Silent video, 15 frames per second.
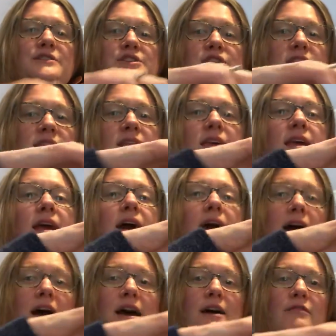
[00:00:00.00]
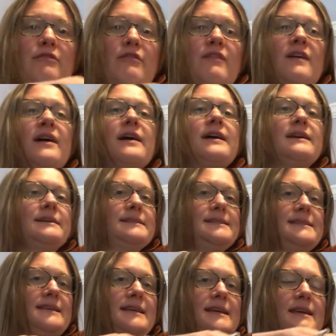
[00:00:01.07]
G, F,
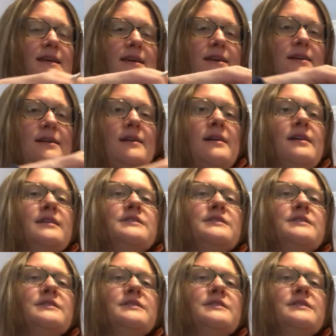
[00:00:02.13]
D.